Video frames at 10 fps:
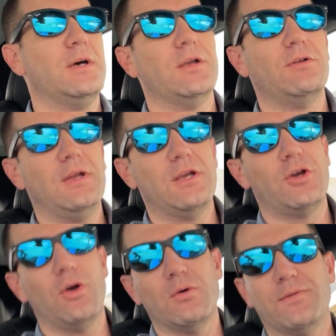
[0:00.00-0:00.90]
unique
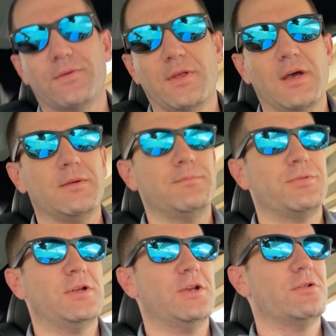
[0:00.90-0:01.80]
code for that
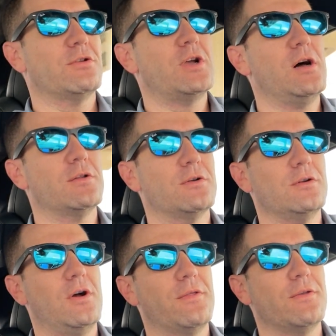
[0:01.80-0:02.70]
particular
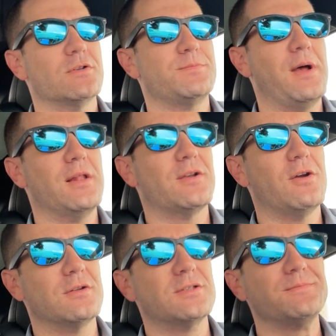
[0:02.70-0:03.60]
color on those palette cards.